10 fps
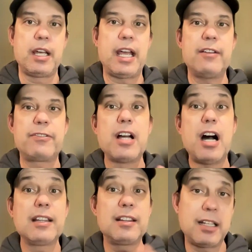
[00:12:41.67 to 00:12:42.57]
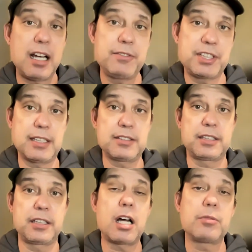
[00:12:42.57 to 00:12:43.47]
and if God loves us
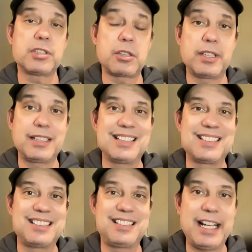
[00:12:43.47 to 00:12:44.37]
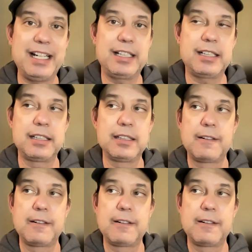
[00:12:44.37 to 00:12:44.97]
and God was going to stake